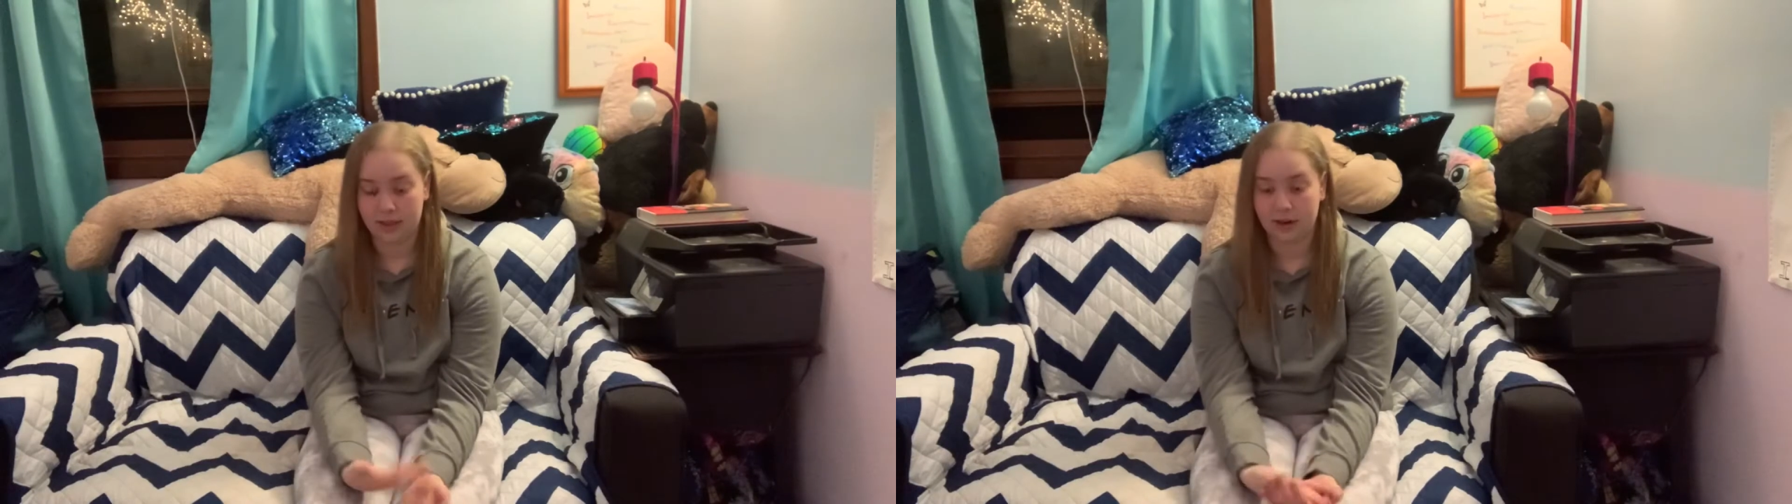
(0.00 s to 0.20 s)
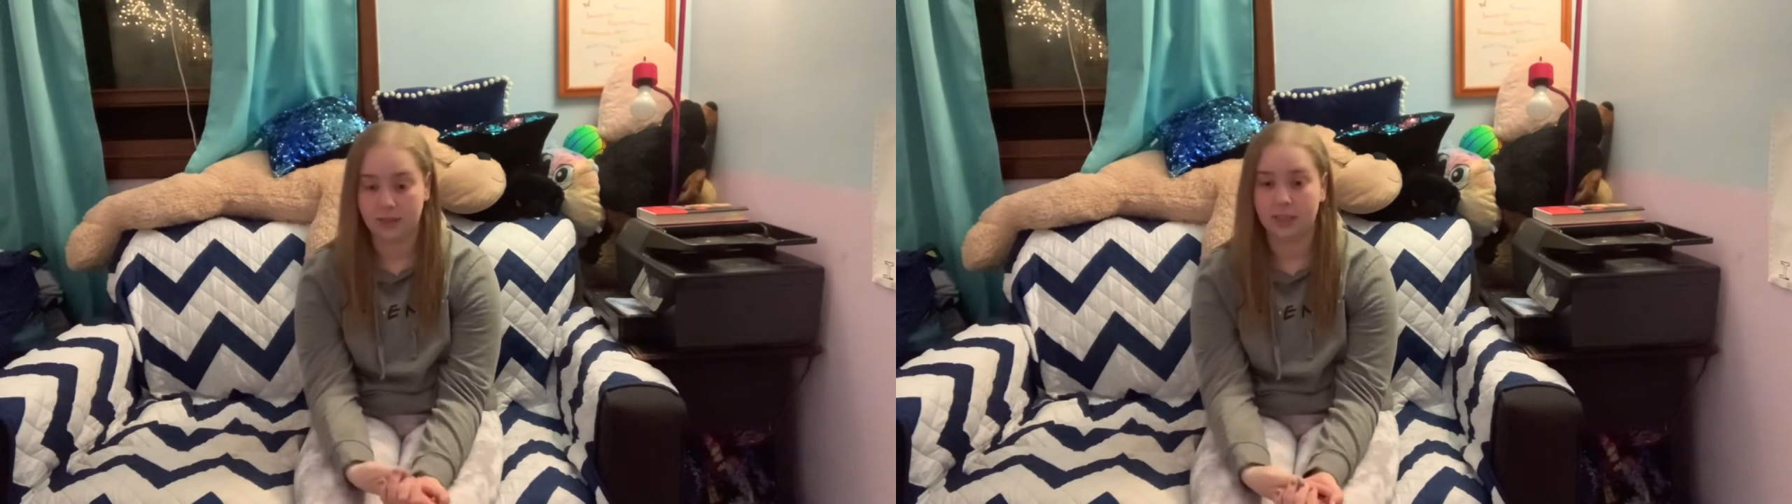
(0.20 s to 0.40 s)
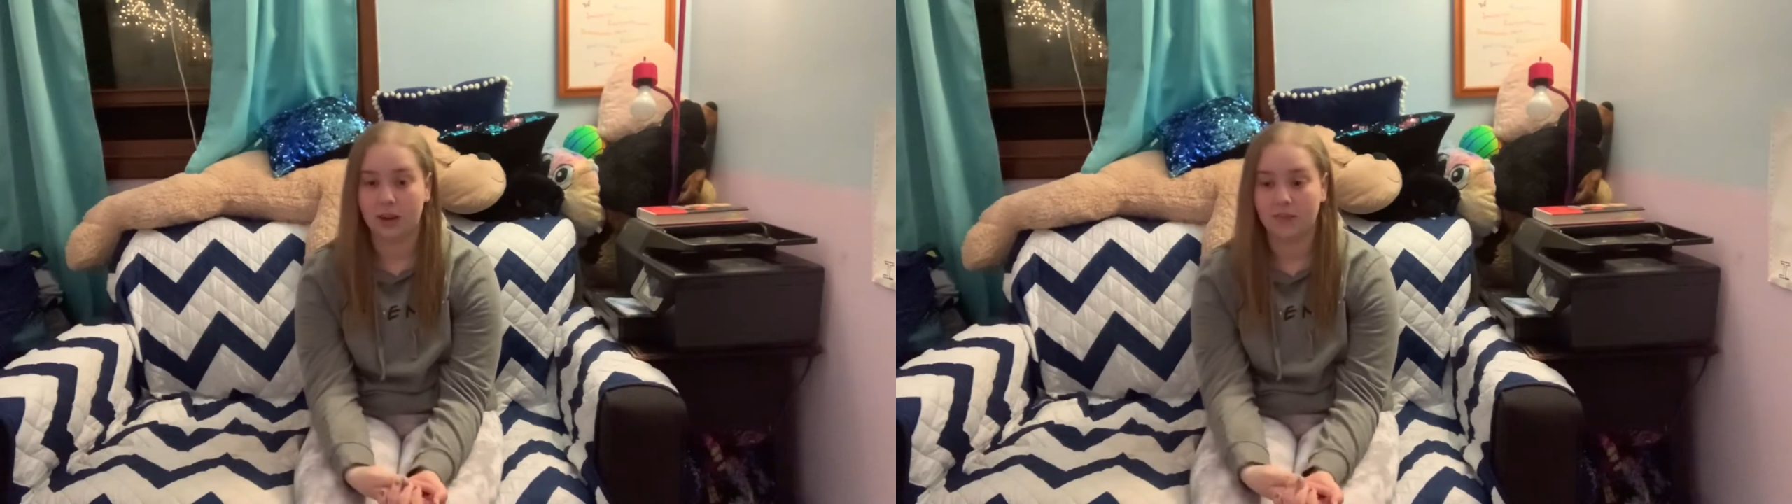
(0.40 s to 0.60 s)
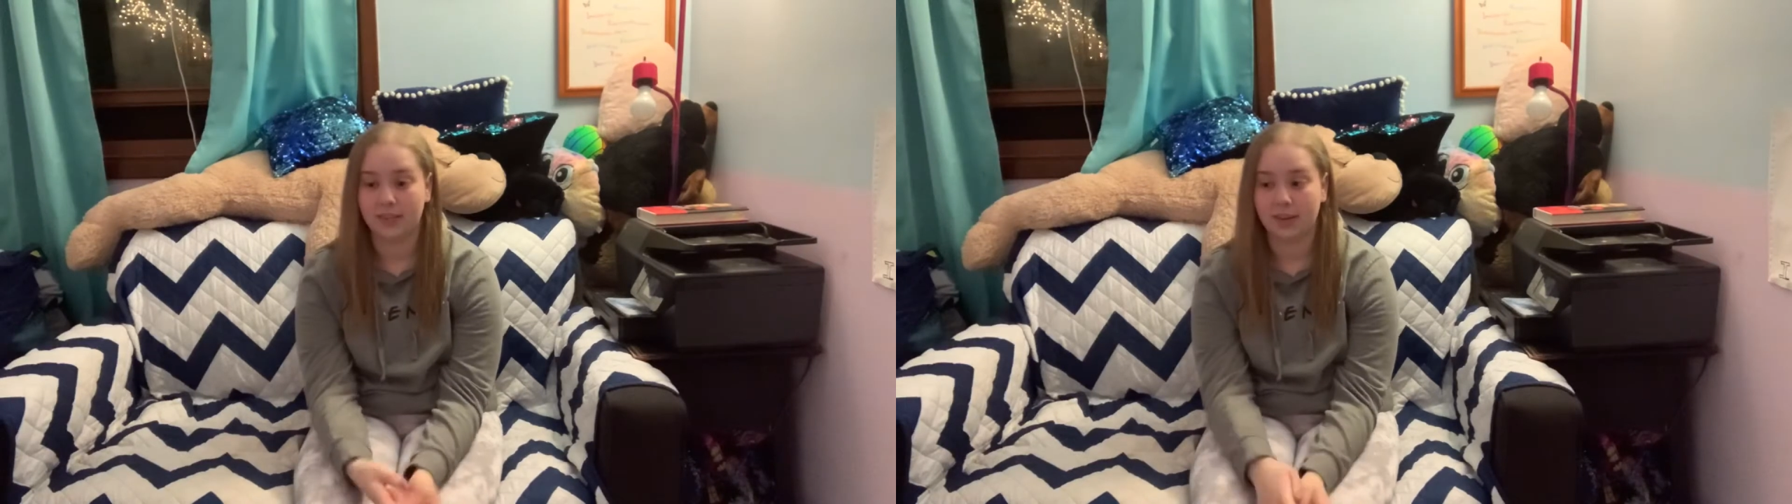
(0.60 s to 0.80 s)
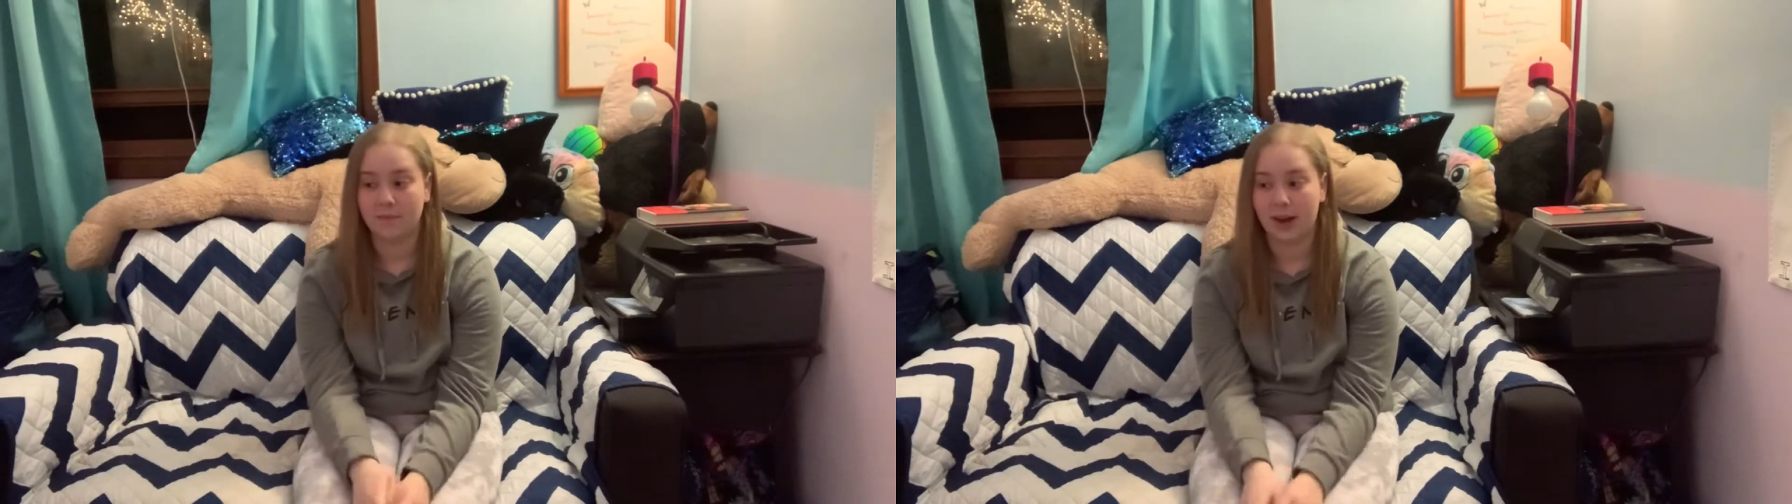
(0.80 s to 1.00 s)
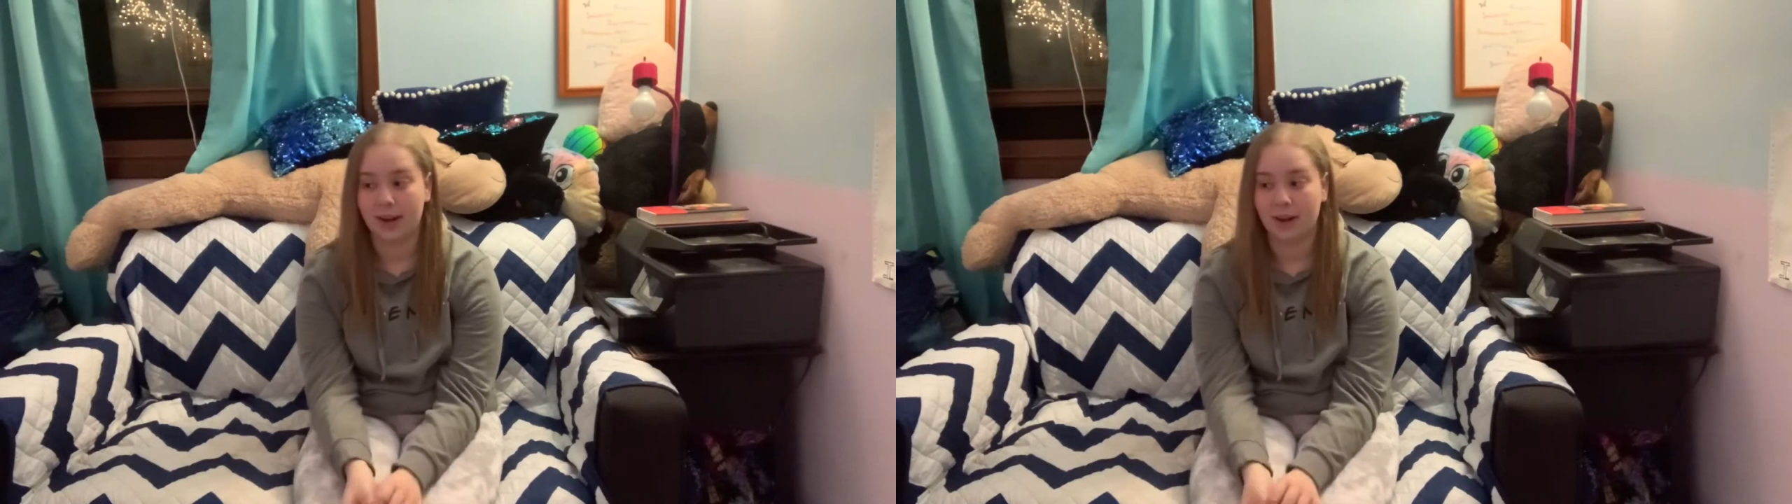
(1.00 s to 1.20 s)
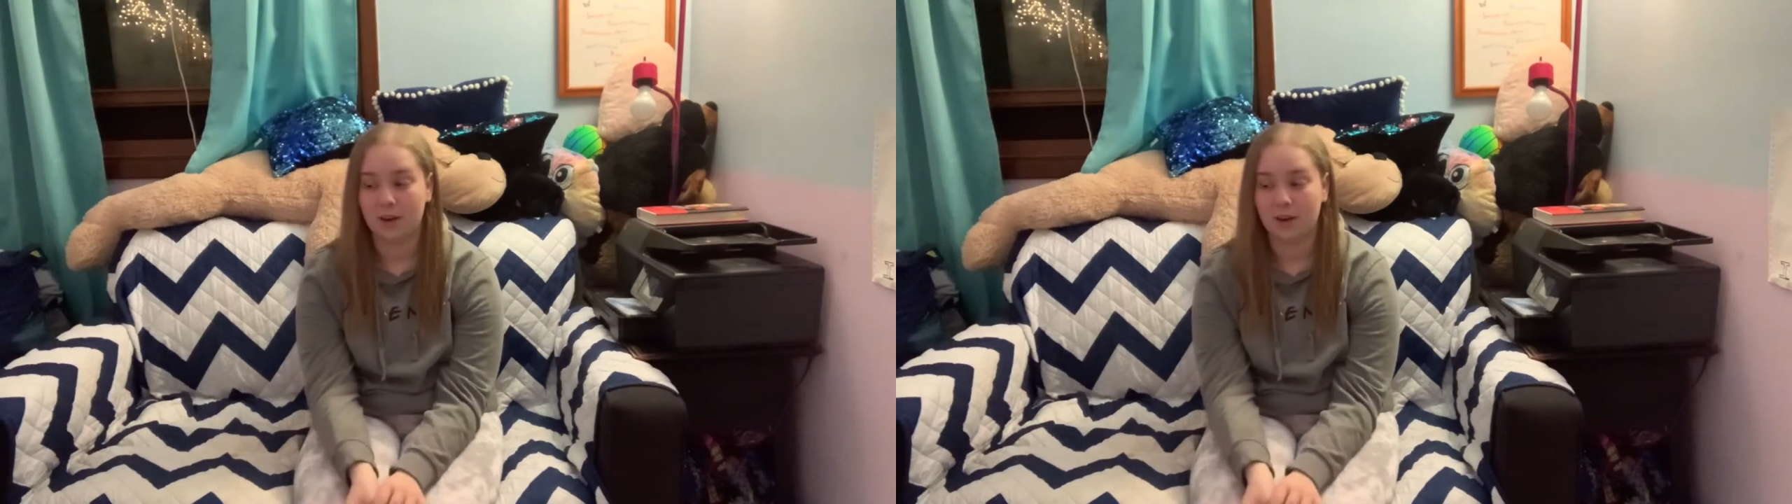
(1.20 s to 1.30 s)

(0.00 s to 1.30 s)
the nurse's office and bonded